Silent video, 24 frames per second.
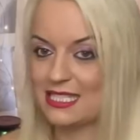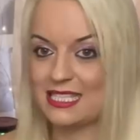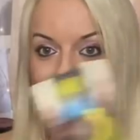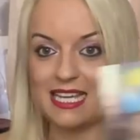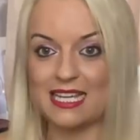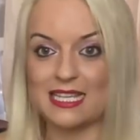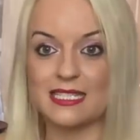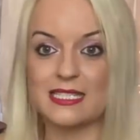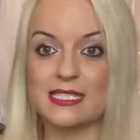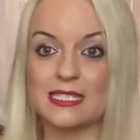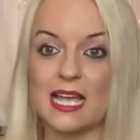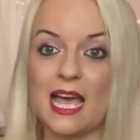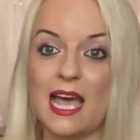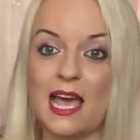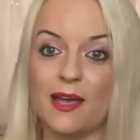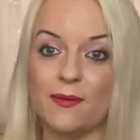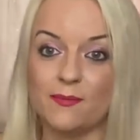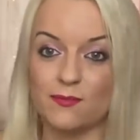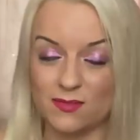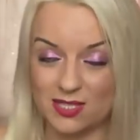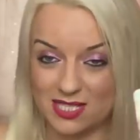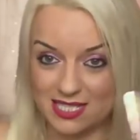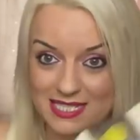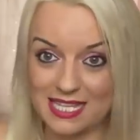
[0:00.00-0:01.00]
this
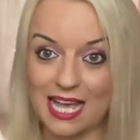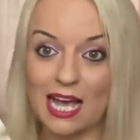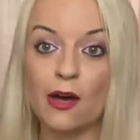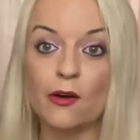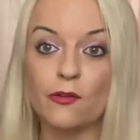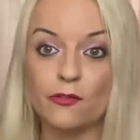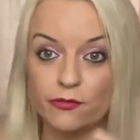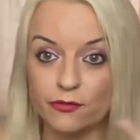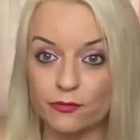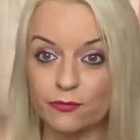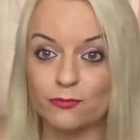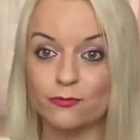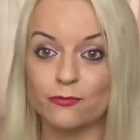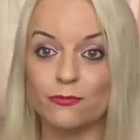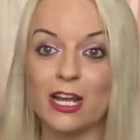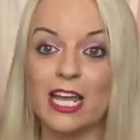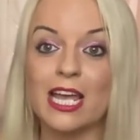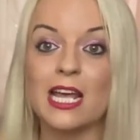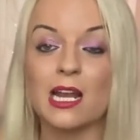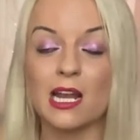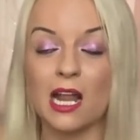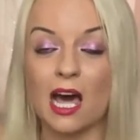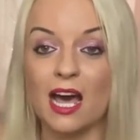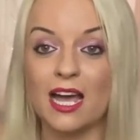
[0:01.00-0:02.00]
um, self
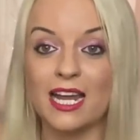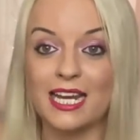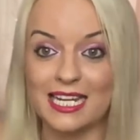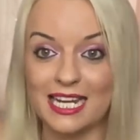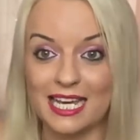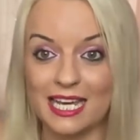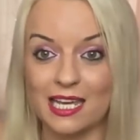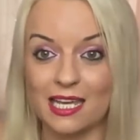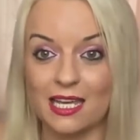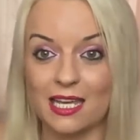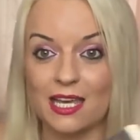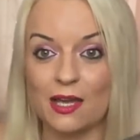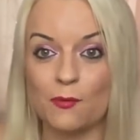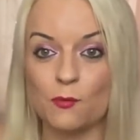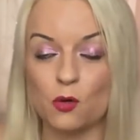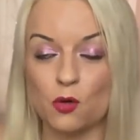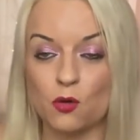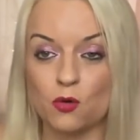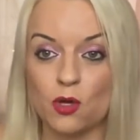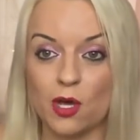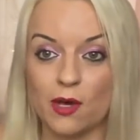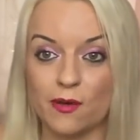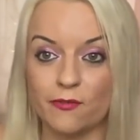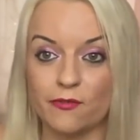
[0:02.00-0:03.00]
realigning
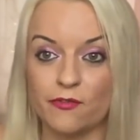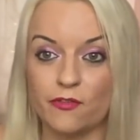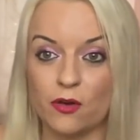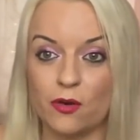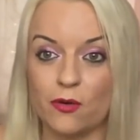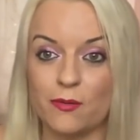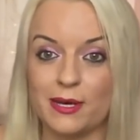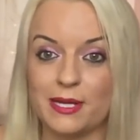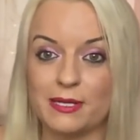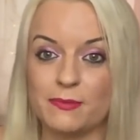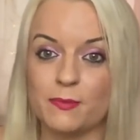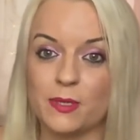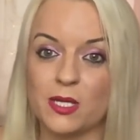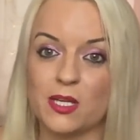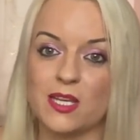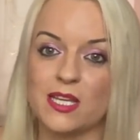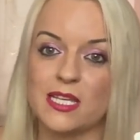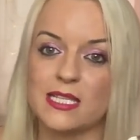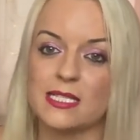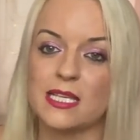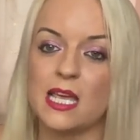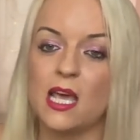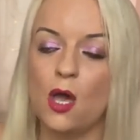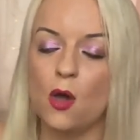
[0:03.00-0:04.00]
will come forward
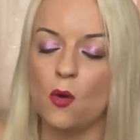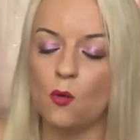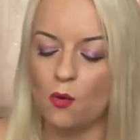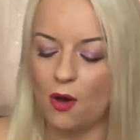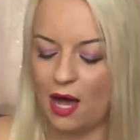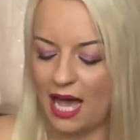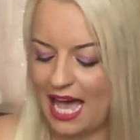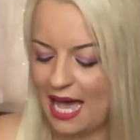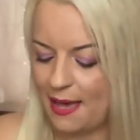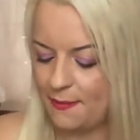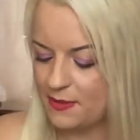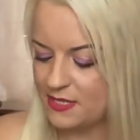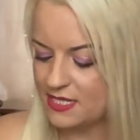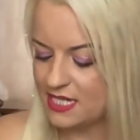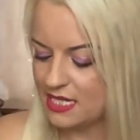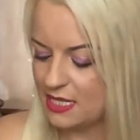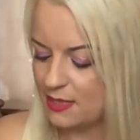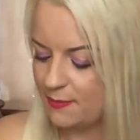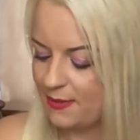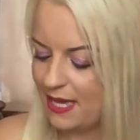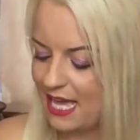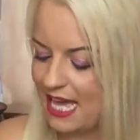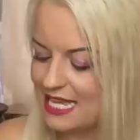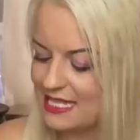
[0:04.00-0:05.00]
because what happened in
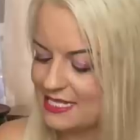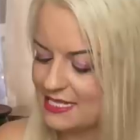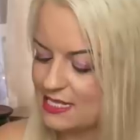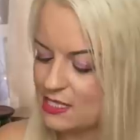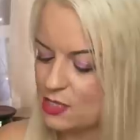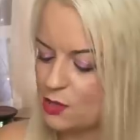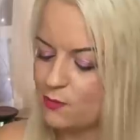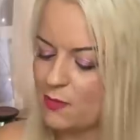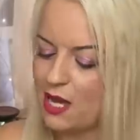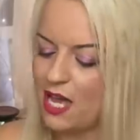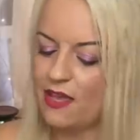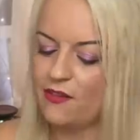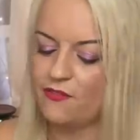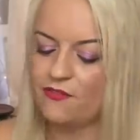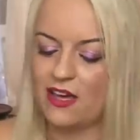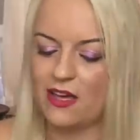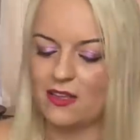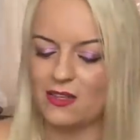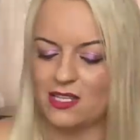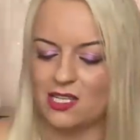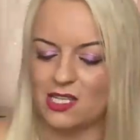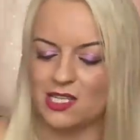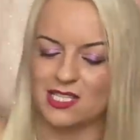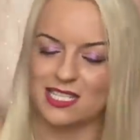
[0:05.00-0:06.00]
the past is you might have
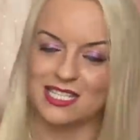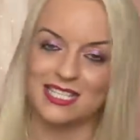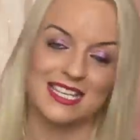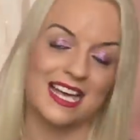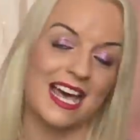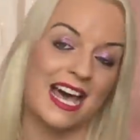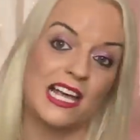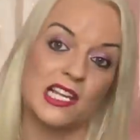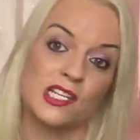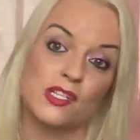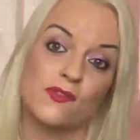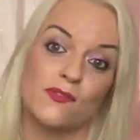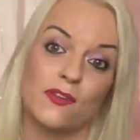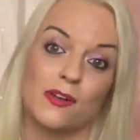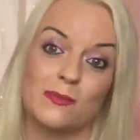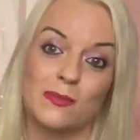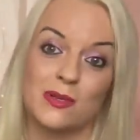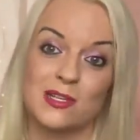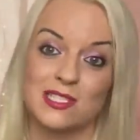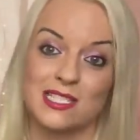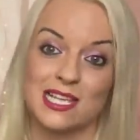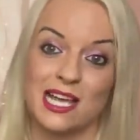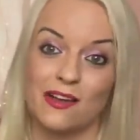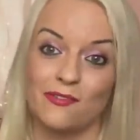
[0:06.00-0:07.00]
felt that you detached from
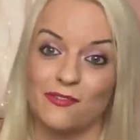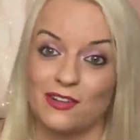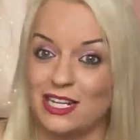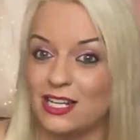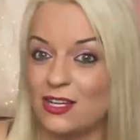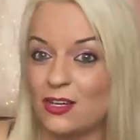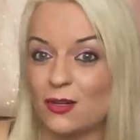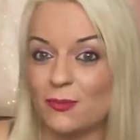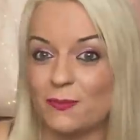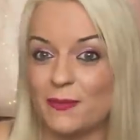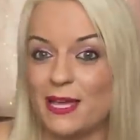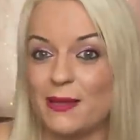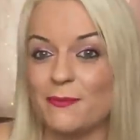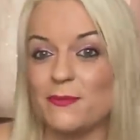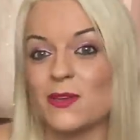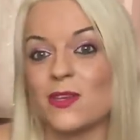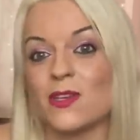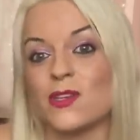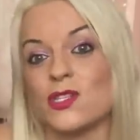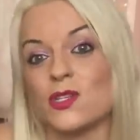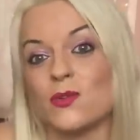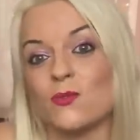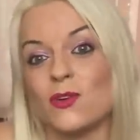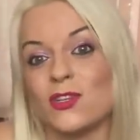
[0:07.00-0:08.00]
yourself a little bit
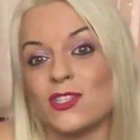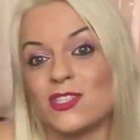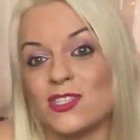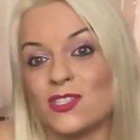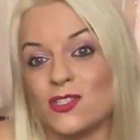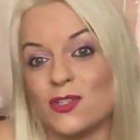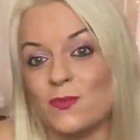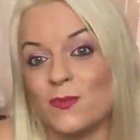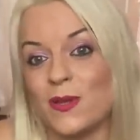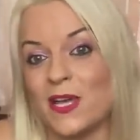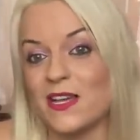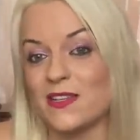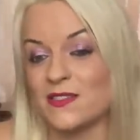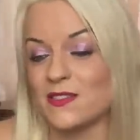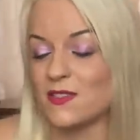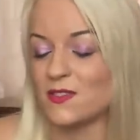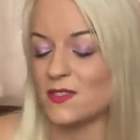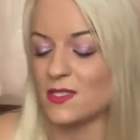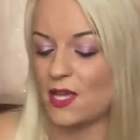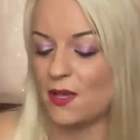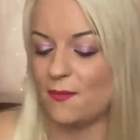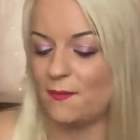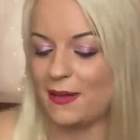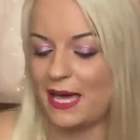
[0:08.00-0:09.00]
because you wanted your person
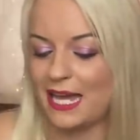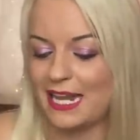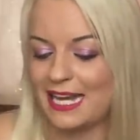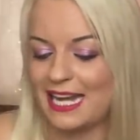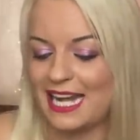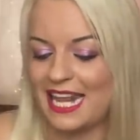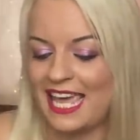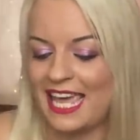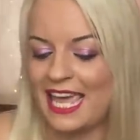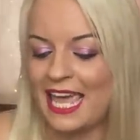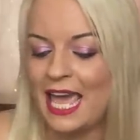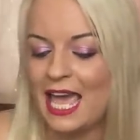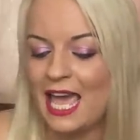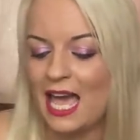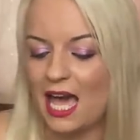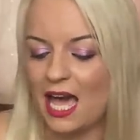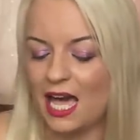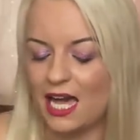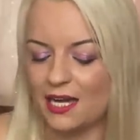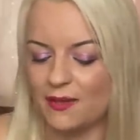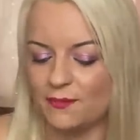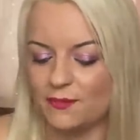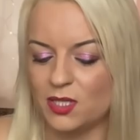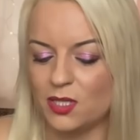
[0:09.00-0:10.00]
so badly.
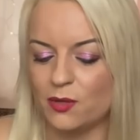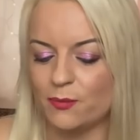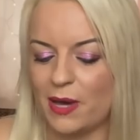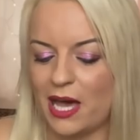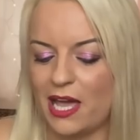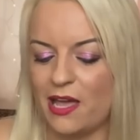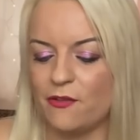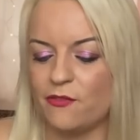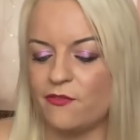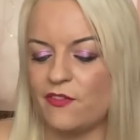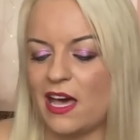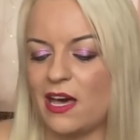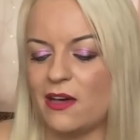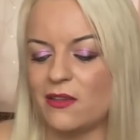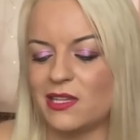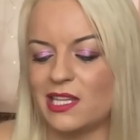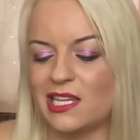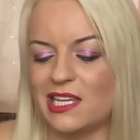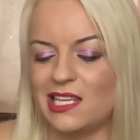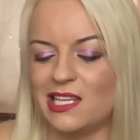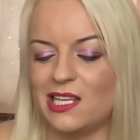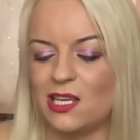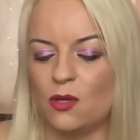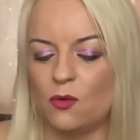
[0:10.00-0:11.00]
Um, you might have felt
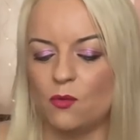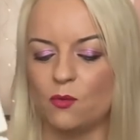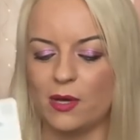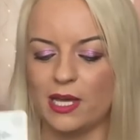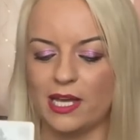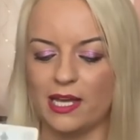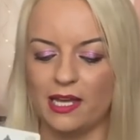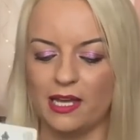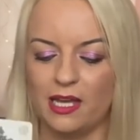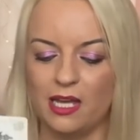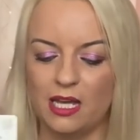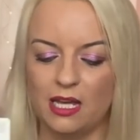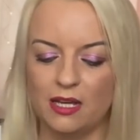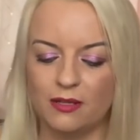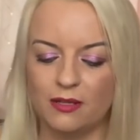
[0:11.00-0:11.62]
that you were